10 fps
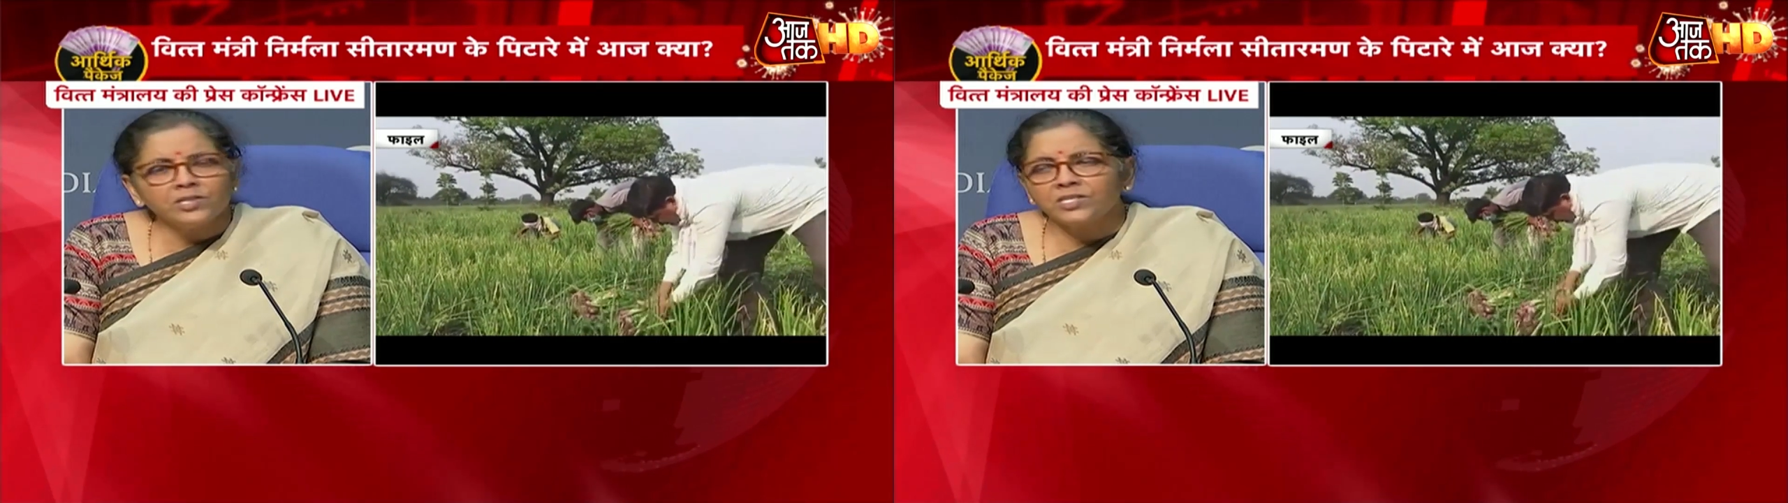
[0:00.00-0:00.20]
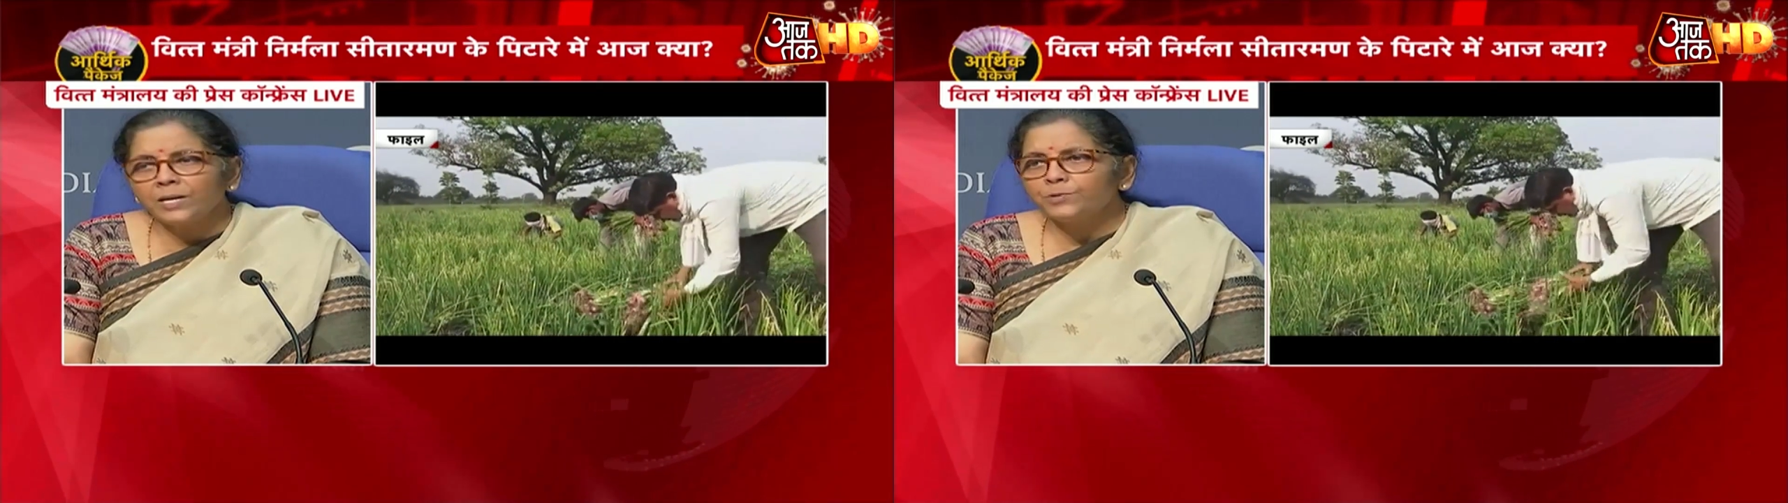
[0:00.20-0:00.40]

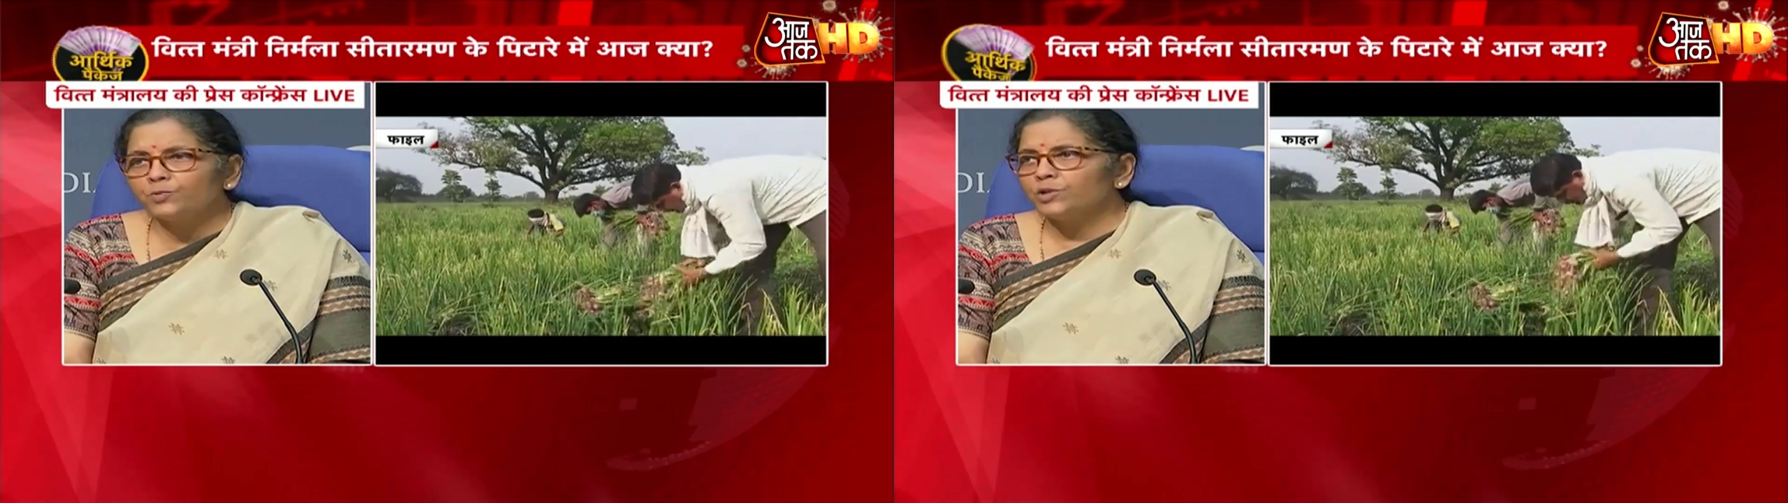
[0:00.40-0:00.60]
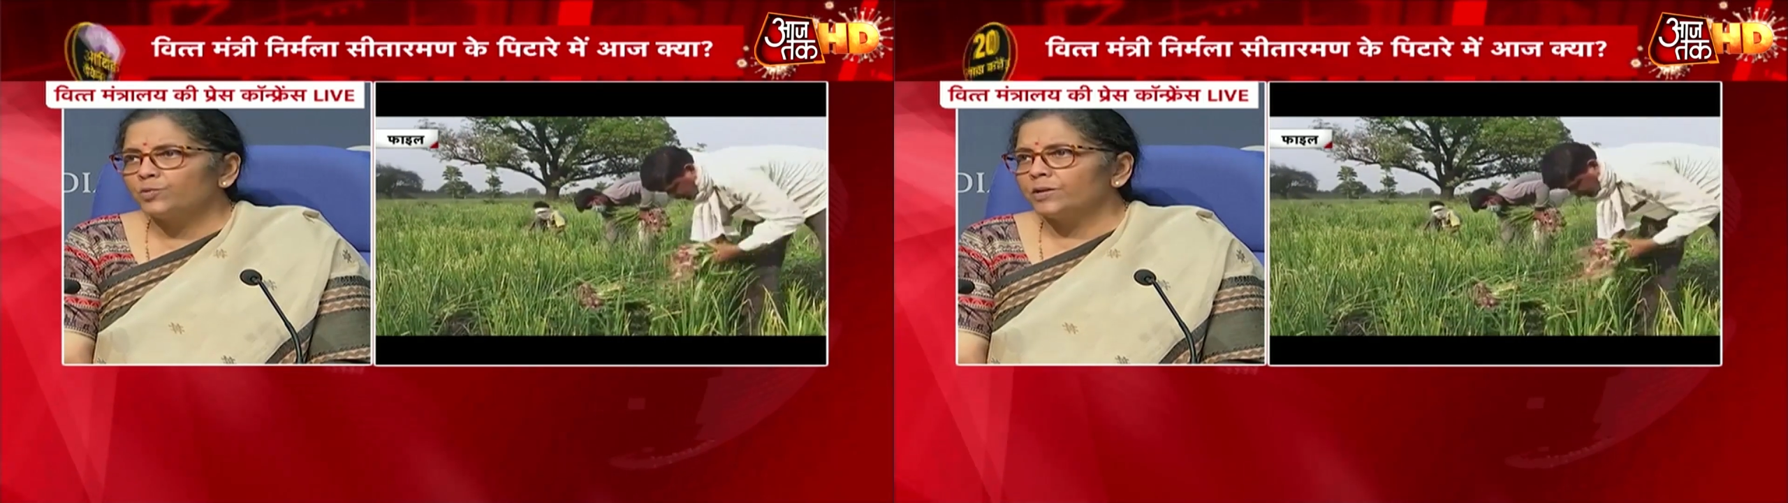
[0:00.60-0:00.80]

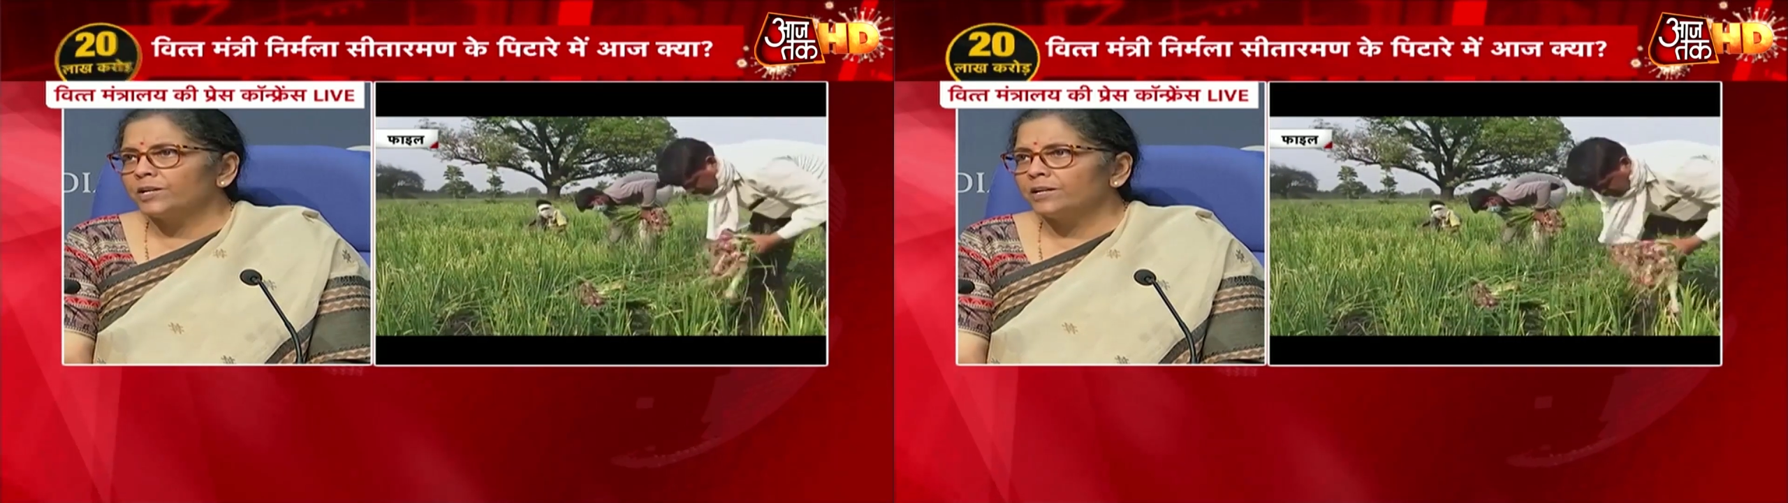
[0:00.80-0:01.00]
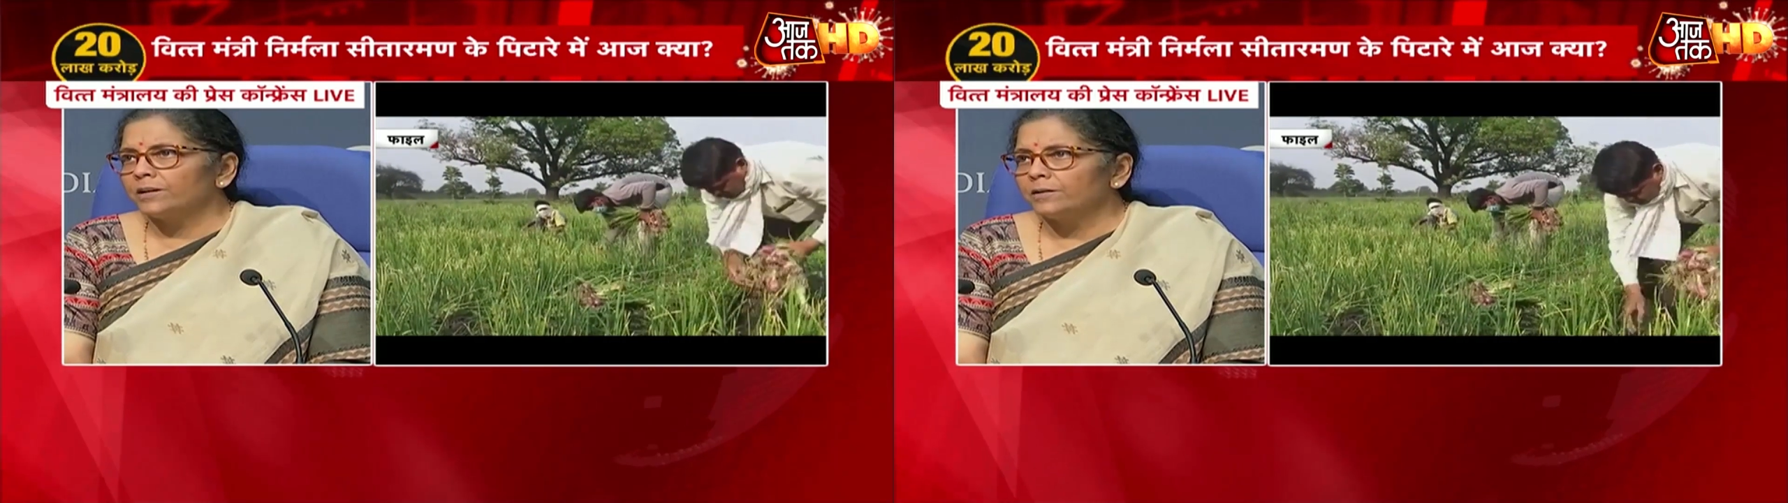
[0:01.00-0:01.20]
steps which were
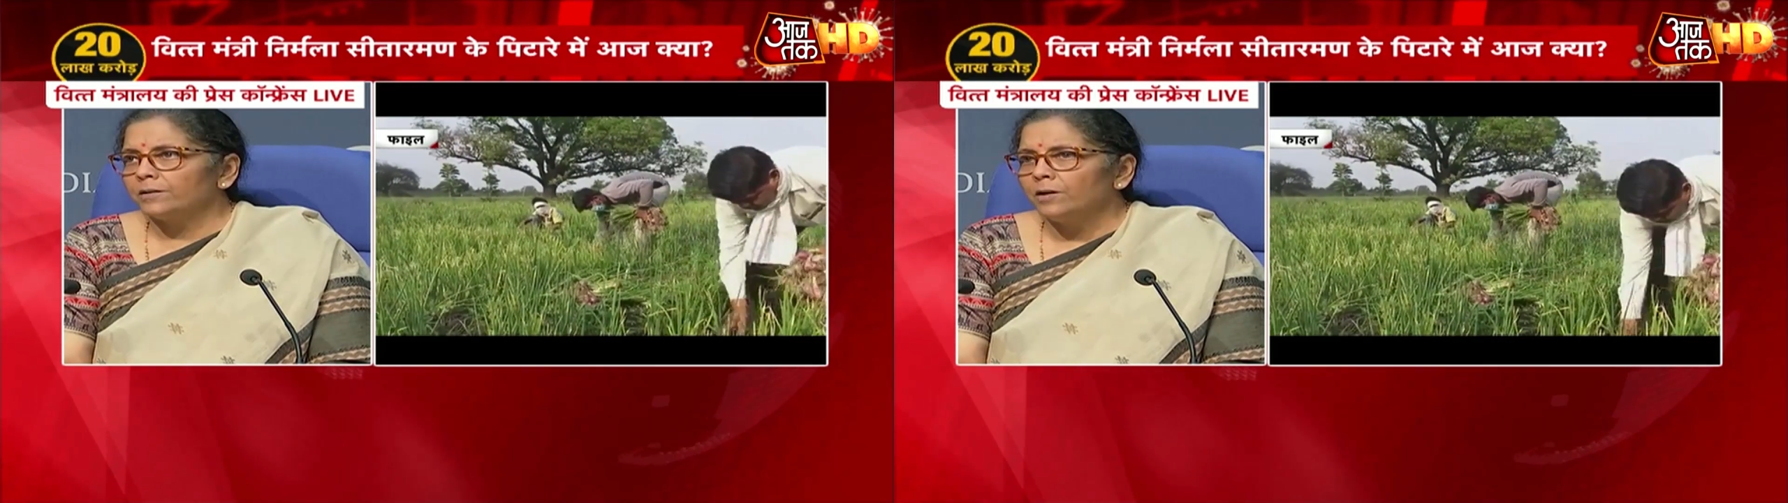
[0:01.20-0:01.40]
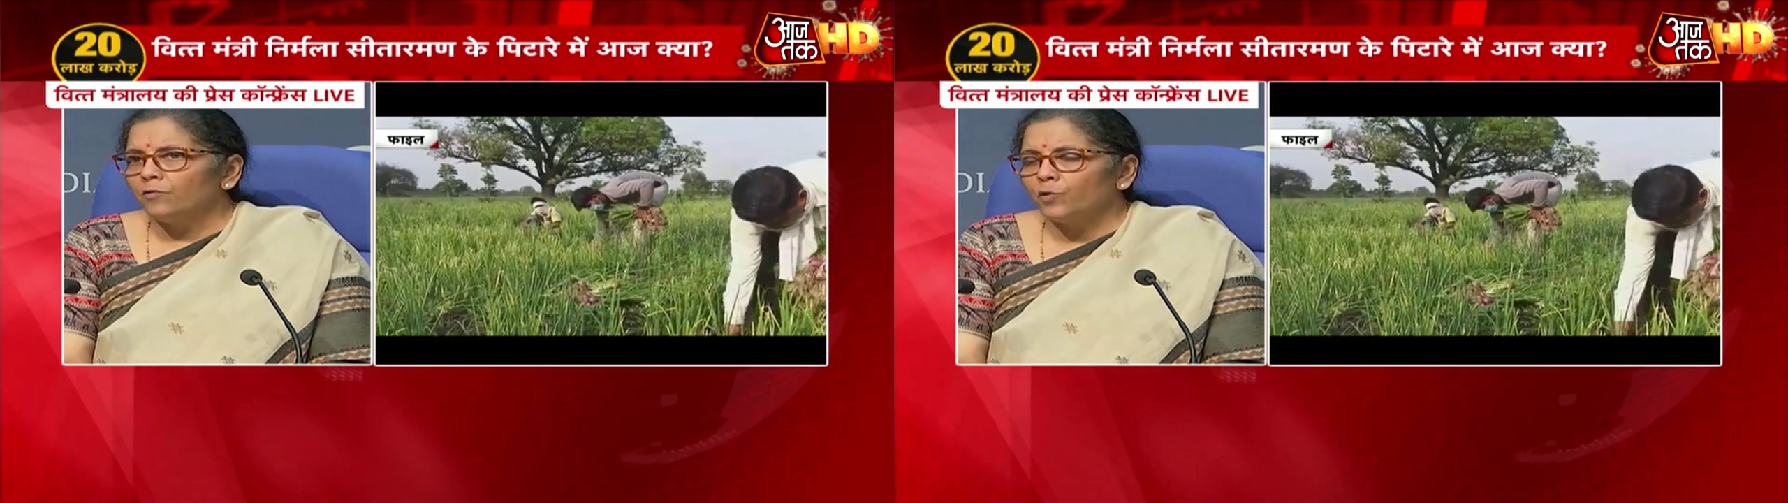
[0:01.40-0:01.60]
taken